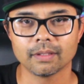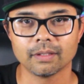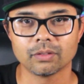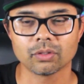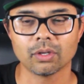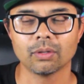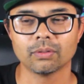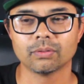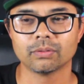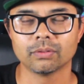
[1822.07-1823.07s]

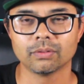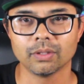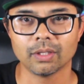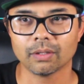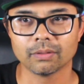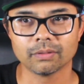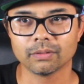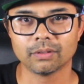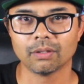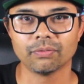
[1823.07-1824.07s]
So
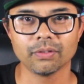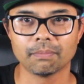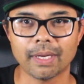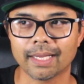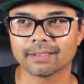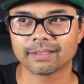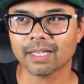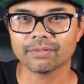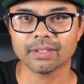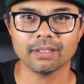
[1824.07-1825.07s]
don't feel bad.
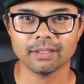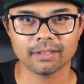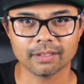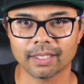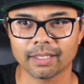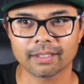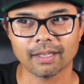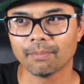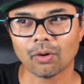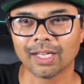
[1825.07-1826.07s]
70, like,
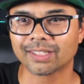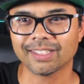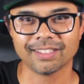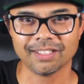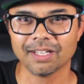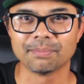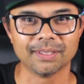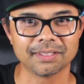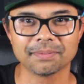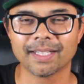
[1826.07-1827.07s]
I'm watching the
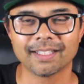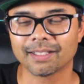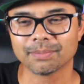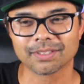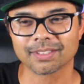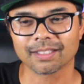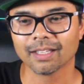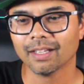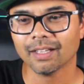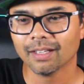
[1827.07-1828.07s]
numbers, man, and I'm just like,
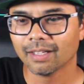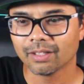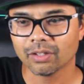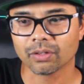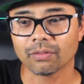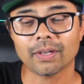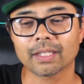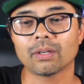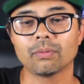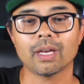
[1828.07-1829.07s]
the fact
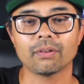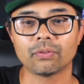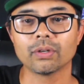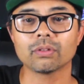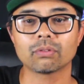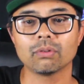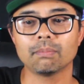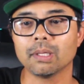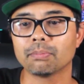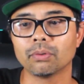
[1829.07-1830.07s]
that we have 43
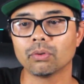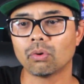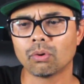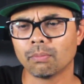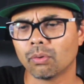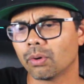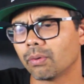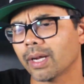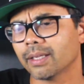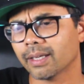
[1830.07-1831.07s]
people or more
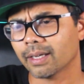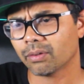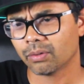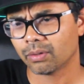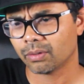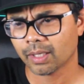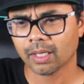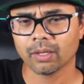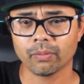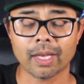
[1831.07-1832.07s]
right now, or
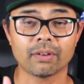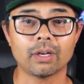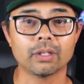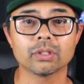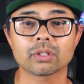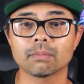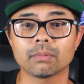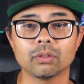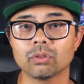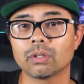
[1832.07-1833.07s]
we have 100
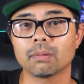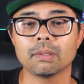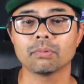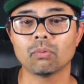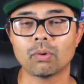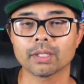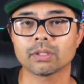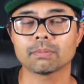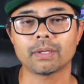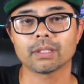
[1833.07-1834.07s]
something 200 people watch
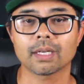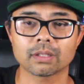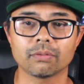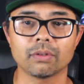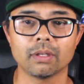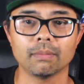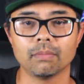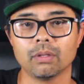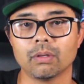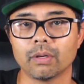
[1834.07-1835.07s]
this podcast every
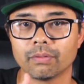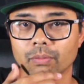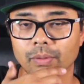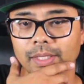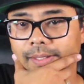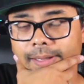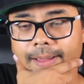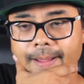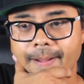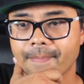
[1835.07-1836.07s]
week,
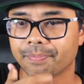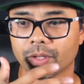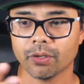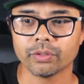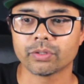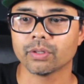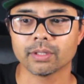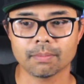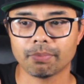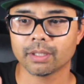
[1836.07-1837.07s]
huge.
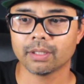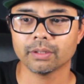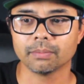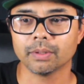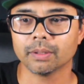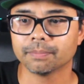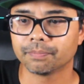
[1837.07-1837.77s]
It's a big deal to me.